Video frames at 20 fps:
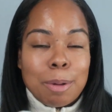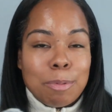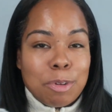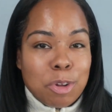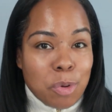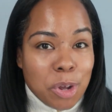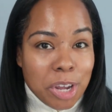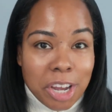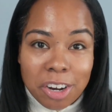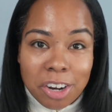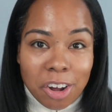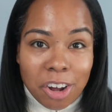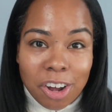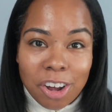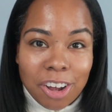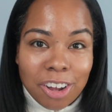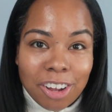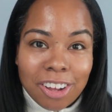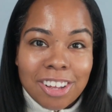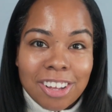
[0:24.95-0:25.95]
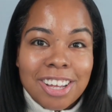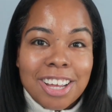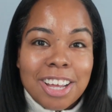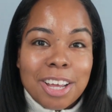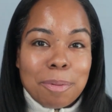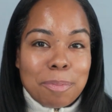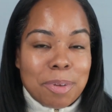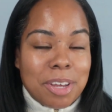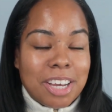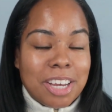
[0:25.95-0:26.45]
I'm doing it all
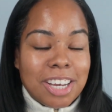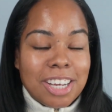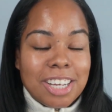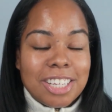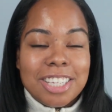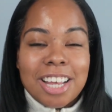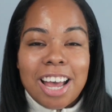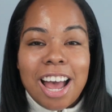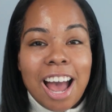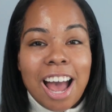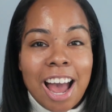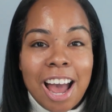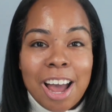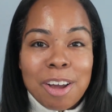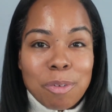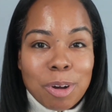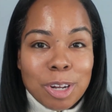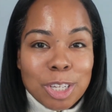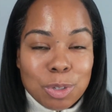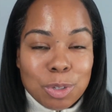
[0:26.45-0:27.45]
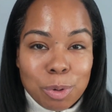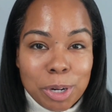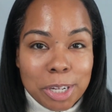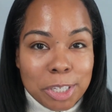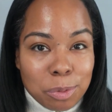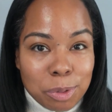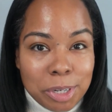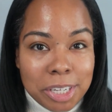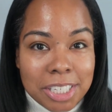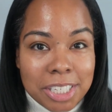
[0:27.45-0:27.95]
because I want
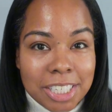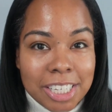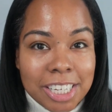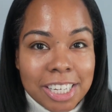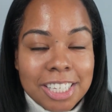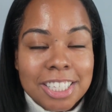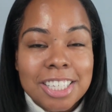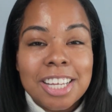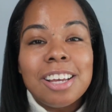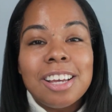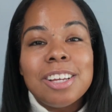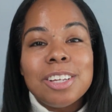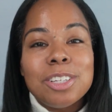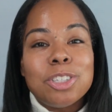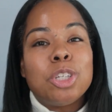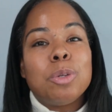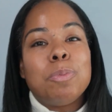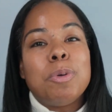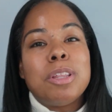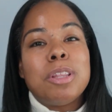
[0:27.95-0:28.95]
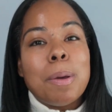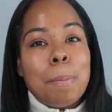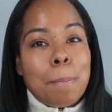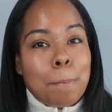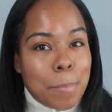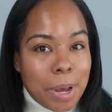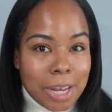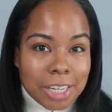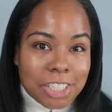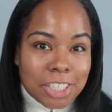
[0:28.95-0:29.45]
2026 to be the
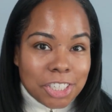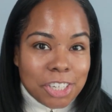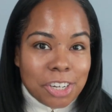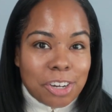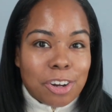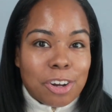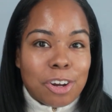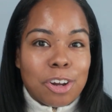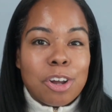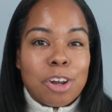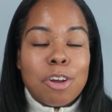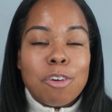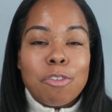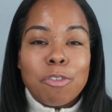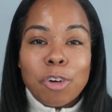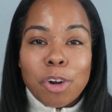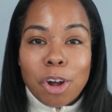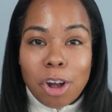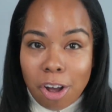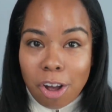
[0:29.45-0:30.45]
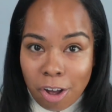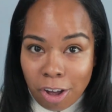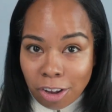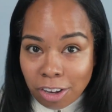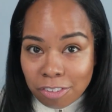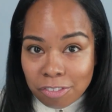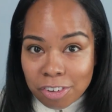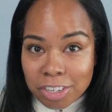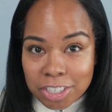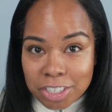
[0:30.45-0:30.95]
best year for
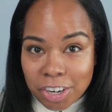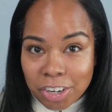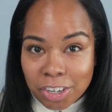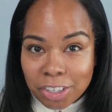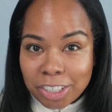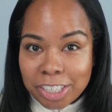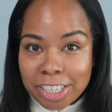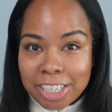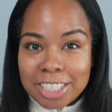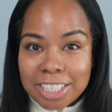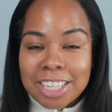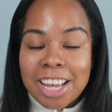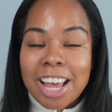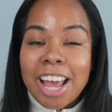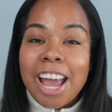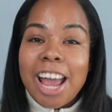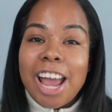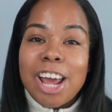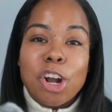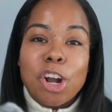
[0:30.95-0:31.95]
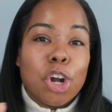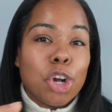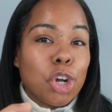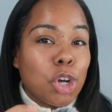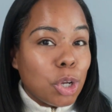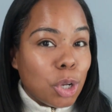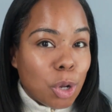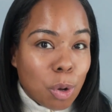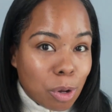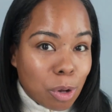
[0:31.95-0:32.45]
all of us girlies and our
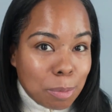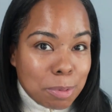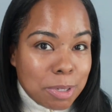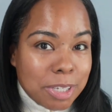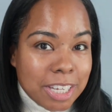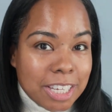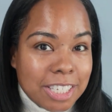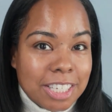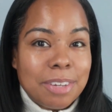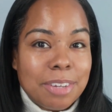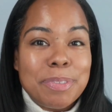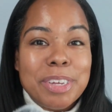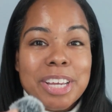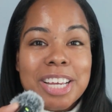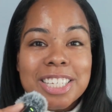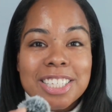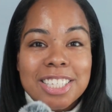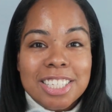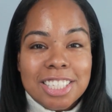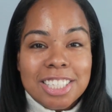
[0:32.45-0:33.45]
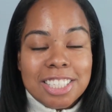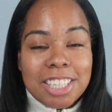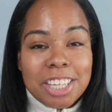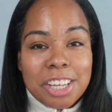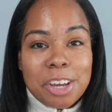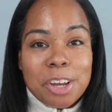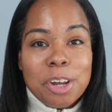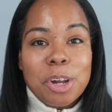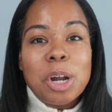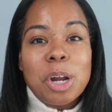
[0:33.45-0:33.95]
glow up season, because this is
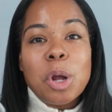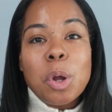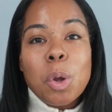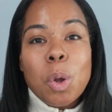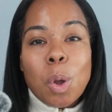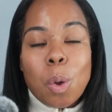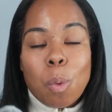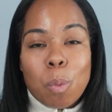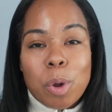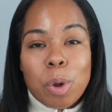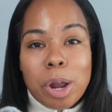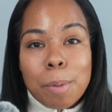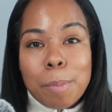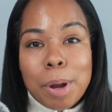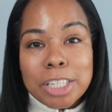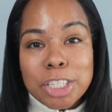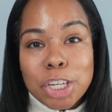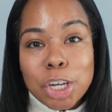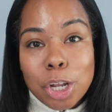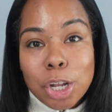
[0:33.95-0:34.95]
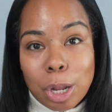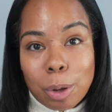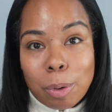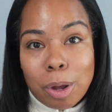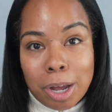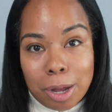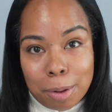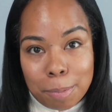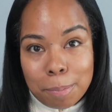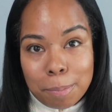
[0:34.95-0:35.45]
the year we are about to
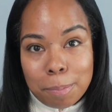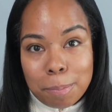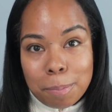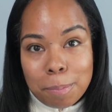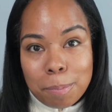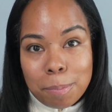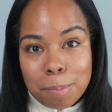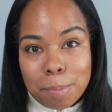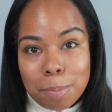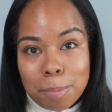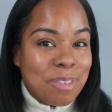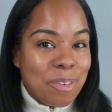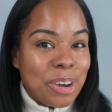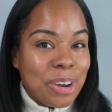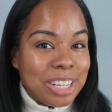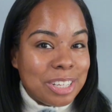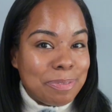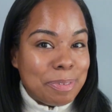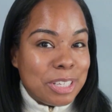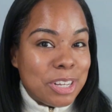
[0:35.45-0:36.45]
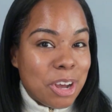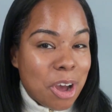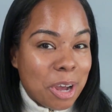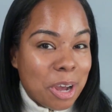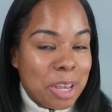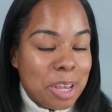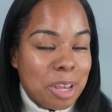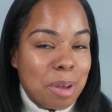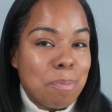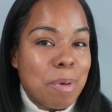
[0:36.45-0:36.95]
glow up. I am going to be
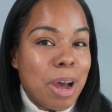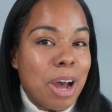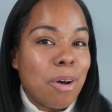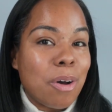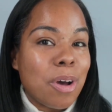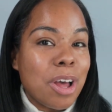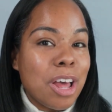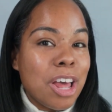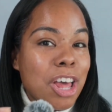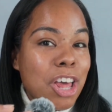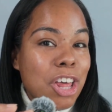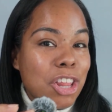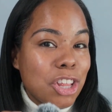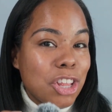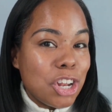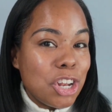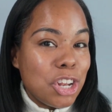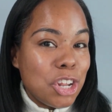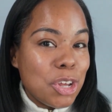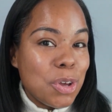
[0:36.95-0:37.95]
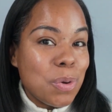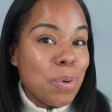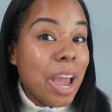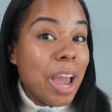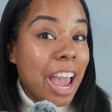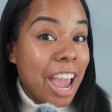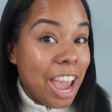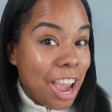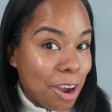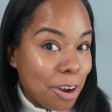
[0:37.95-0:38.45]
talking about the new
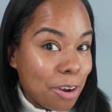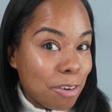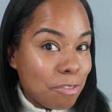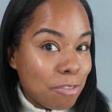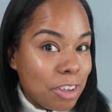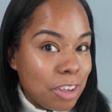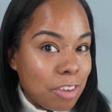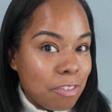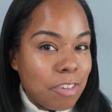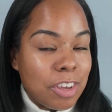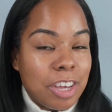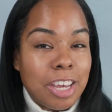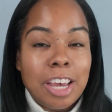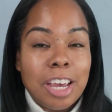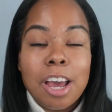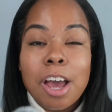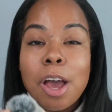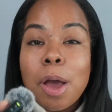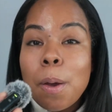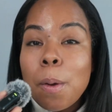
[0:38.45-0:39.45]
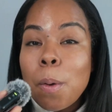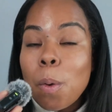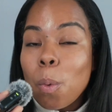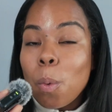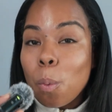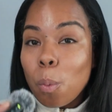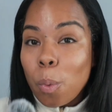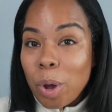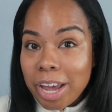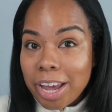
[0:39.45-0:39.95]
Hairvivi
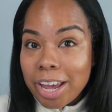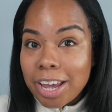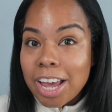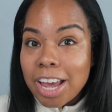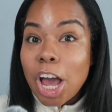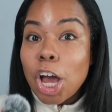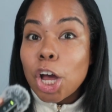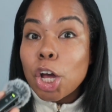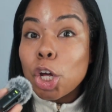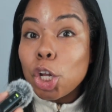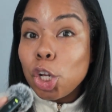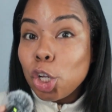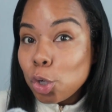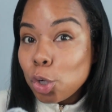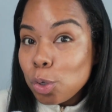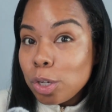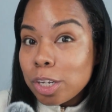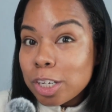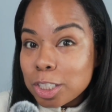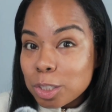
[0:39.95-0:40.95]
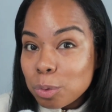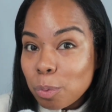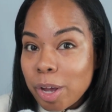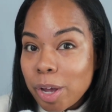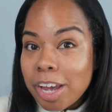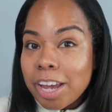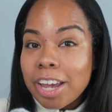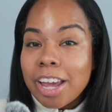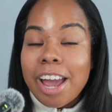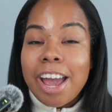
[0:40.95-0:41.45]
wig, glueless
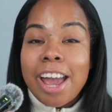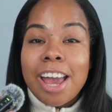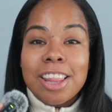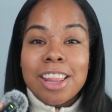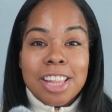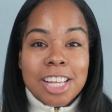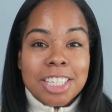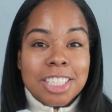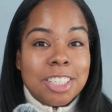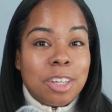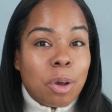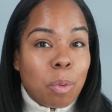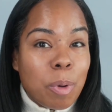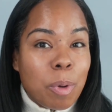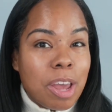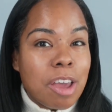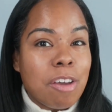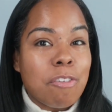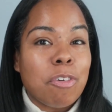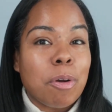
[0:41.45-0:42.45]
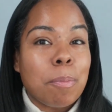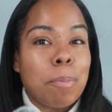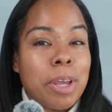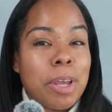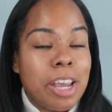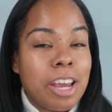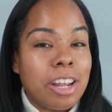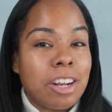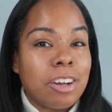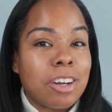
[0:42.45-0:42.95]
wig. And this is a wig for
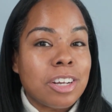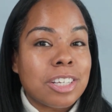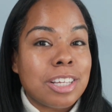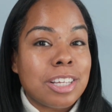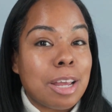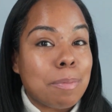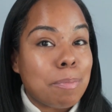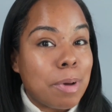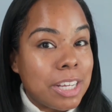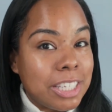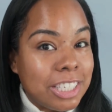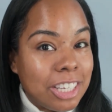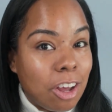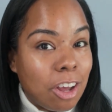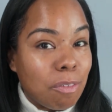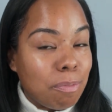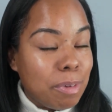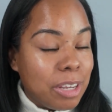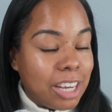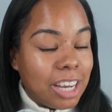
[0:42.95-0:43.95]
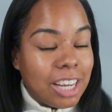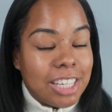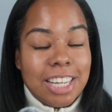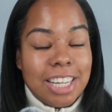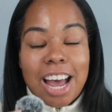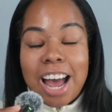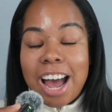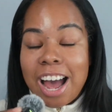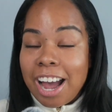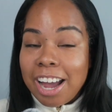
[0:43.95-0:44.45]
beginners like myself
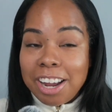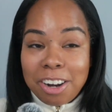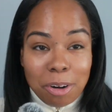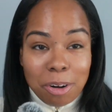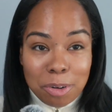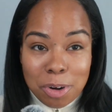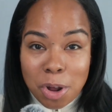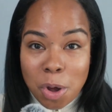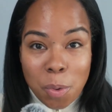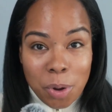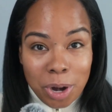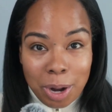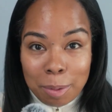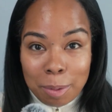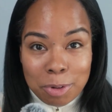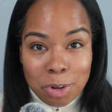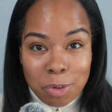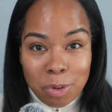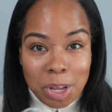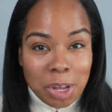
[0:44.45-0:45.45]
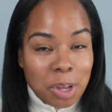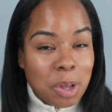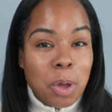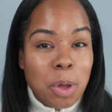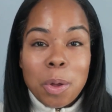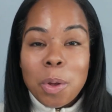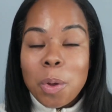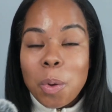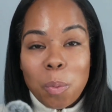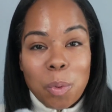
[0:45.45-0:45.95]
because I don't know what I'm doing
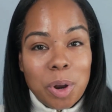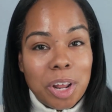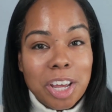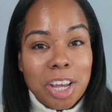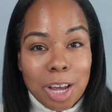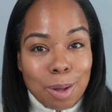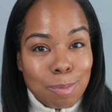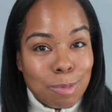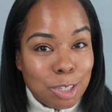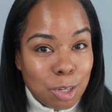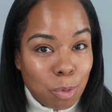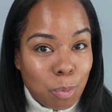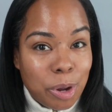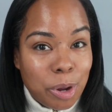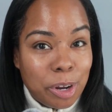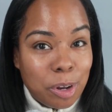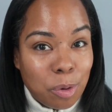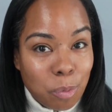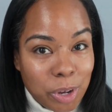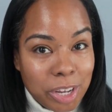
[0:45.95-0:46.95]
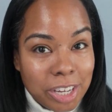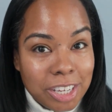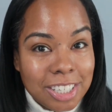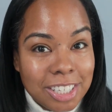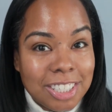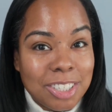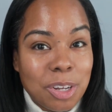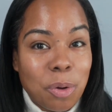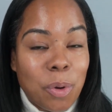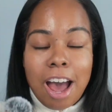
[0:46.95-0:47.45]
when it comes to wearing
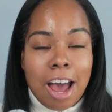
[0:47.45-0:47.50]
wigs.